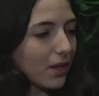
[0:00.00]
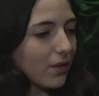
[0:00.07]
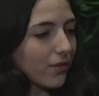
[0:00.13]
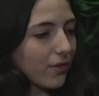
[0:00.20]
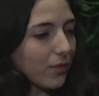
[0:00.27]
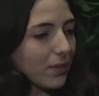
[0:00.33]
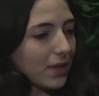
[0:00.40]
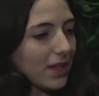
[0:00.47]

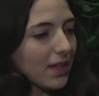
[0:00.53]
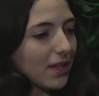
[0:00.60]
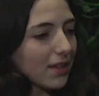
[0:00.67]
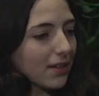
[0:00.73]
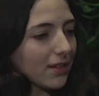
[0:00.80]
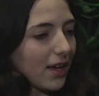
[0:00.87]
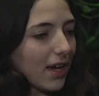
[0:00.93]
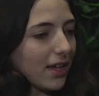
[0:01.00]
For me,
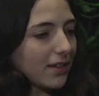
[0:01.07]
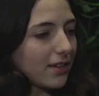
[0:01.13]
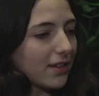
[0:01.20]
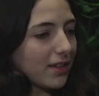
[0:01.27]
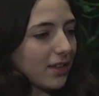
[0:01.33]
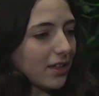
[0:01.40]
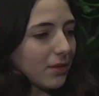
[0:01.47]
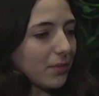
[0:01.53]

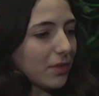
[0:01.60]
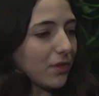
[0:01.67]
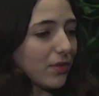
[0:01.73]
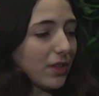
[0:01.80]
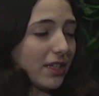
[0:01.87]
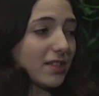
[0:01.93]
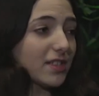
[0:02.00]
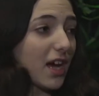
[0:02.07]
anxiety can be
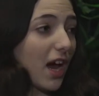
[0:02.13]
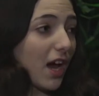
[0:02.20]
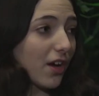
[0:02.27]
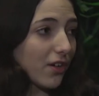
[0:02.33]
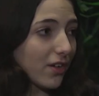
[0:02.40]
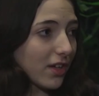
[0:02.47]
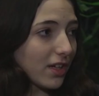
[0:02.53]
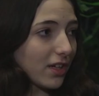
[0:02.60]
really
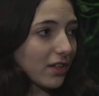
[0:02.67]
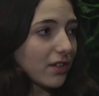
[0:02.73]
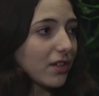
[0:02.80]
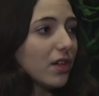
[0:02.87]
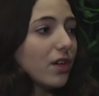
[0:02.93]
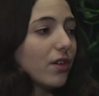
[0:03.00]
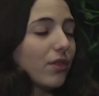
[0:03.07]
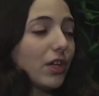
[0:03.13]
tiring,
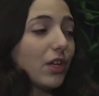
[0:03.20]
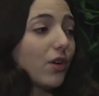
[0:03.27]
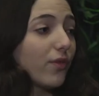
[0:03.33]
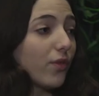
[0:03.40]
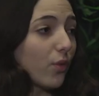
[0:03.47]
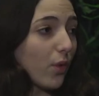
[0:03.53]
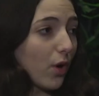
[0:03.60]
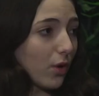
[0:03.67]
really
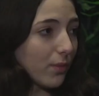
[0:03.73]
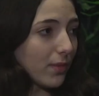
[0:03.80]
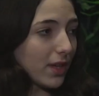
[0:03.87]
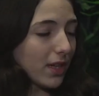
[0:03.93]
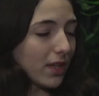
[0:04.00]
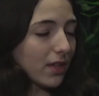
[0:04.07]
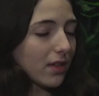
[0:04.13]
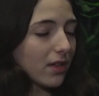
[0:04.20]

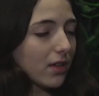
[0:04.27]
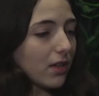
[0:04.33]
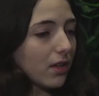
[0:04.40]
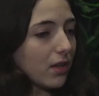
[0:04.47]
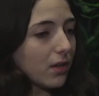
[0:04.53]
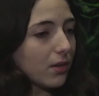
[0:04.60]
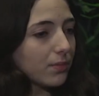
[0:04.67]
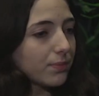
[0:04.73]
overwhelming.
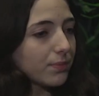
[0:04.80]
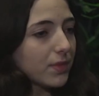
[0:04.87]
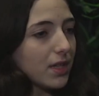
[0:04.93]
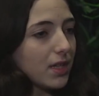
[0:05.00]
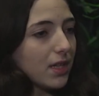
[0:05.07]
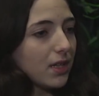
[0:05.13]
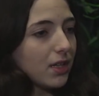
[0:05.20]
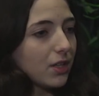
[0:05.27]

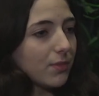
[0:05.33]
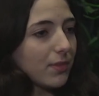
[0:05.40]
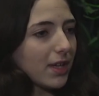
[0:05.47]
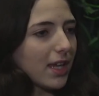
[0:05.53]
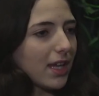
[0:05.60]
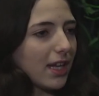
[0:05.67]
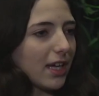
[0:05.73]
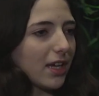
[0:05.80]
You may
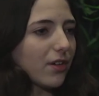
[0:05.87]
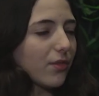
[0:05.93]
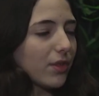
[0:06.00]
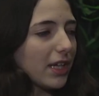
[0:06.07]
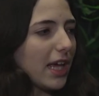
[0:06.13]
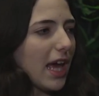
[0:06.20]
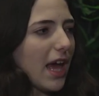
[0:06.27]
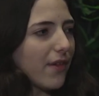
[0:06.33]
get like a
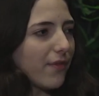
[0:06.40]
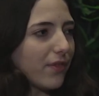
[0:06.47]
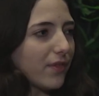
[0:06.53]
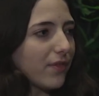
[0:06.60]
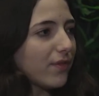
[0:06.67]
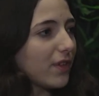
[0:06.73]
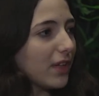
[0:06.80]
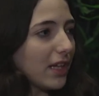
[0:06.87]
really heavy
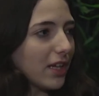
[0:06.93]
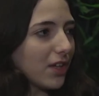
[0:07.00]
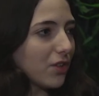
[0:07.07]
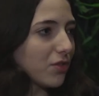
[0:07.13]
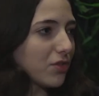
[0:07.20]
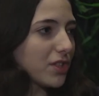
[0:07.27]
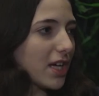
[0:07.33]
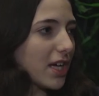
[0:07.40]
feeling in
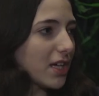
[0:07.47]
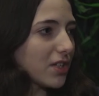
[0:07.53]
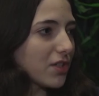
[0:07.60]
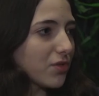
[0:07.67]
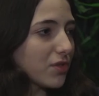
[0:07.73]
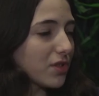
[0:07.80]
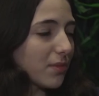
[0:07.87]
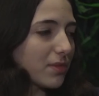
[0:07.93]
your
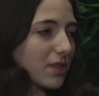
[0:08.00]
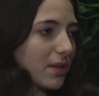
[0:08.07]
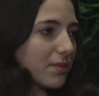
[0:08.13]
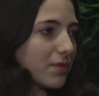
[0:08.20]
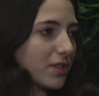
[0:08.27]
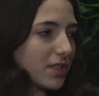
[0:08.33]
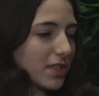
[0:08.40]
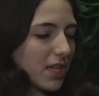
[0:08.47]
chest, or
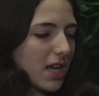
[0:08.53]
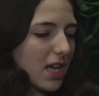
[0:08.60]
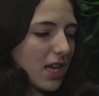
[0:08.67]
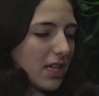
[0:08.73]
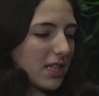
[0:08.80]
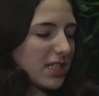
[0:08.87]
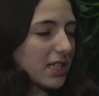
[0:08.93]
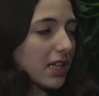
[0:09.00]
sometimes just
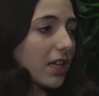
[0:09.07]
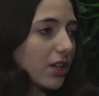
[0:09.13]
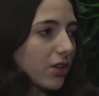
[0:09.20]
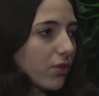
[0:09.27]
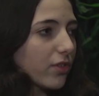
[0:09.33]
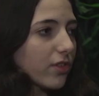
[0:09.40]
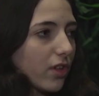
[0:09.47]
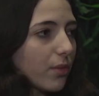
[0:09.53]
a sink in
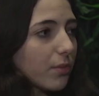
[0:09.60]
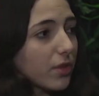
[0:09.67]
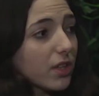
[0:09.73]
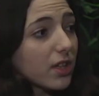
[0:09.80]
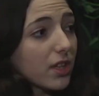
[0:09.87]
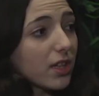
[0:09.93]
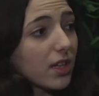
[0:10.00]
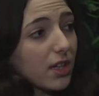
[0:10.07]
your
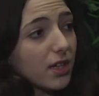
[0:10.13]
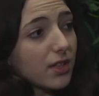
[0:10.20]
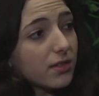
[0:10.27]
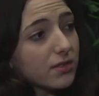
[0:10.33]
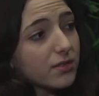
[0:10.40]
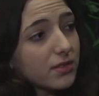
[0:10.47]
stomach, yeah.